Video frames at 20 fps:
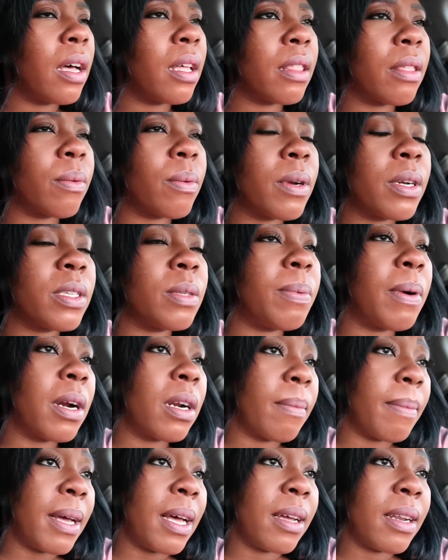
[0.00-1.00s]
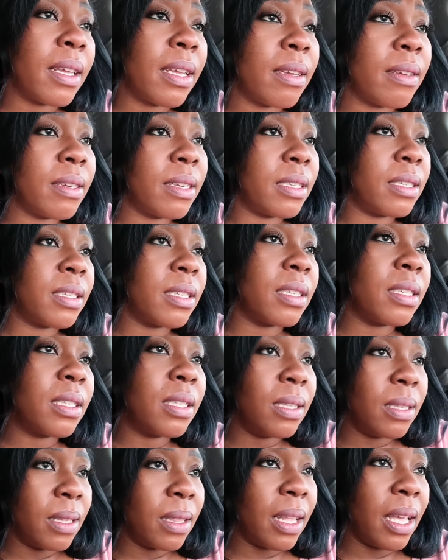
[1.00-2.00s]
the worst part about it is
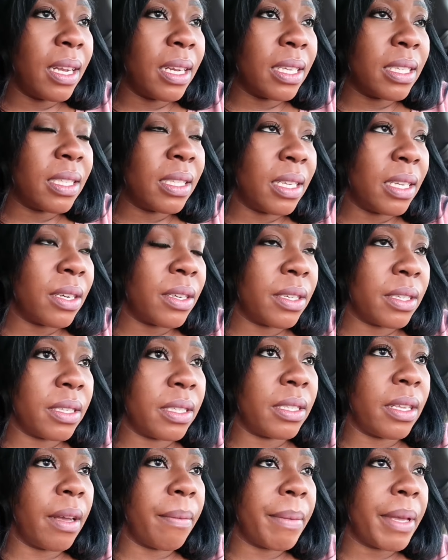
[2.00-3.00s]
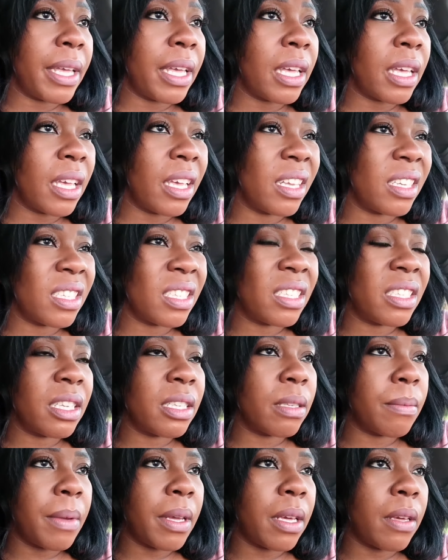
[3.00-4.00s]
just letting it sit on your stomach. It just
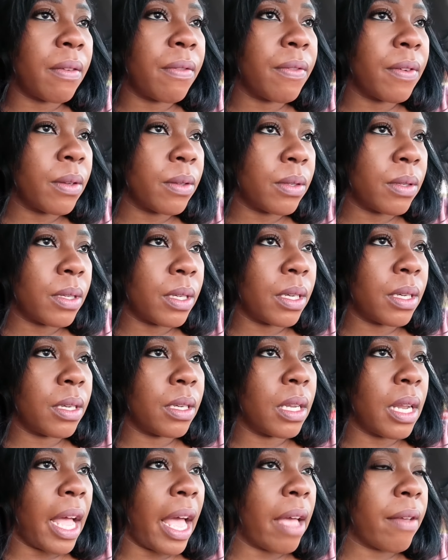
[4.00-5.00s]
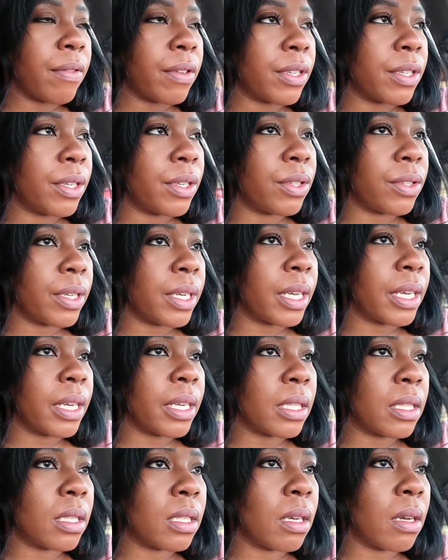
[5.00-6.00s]
doesn't make you feel too good after you drink
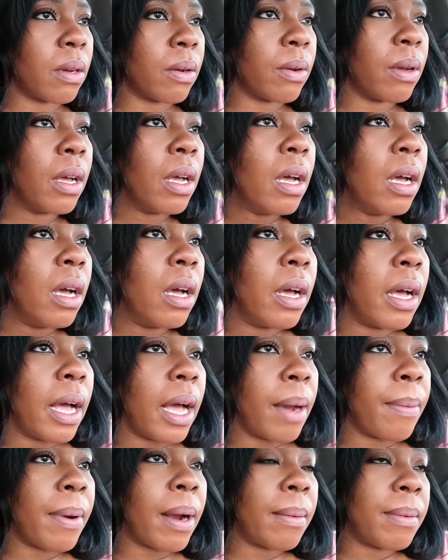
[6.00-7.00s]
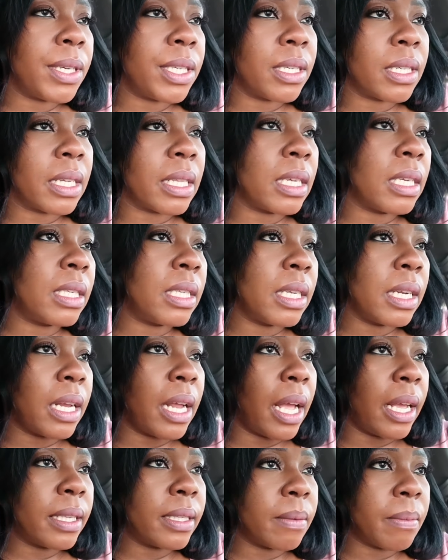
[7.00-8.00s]
it. So I probably should have listened
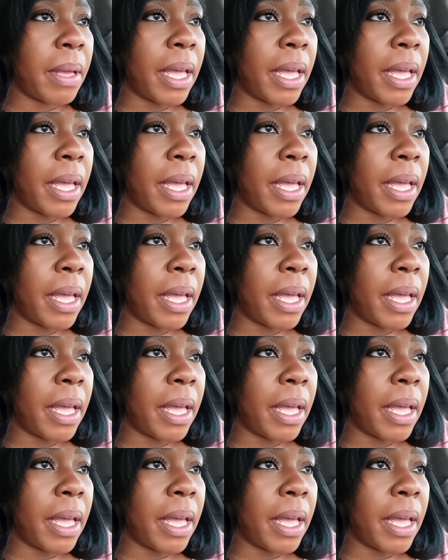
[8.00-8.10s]
and ate some